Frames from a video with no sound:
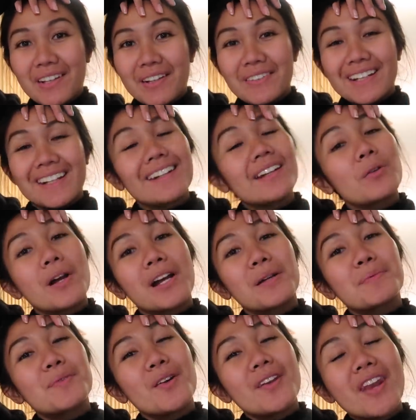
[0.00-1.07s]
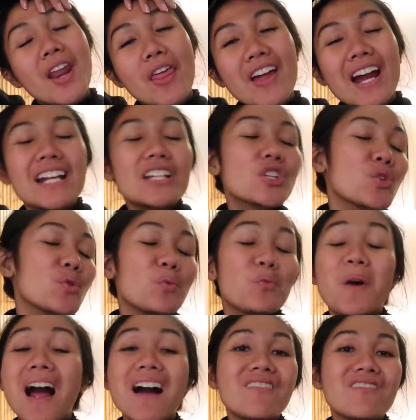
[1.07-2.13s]
loving it and welcome to another
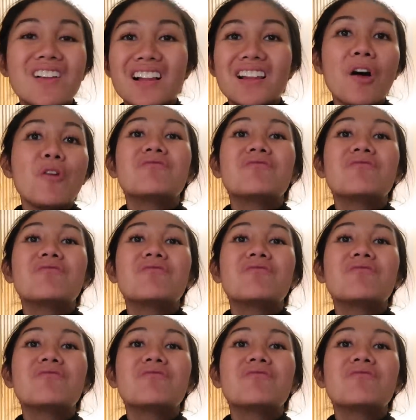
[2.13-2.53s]
travel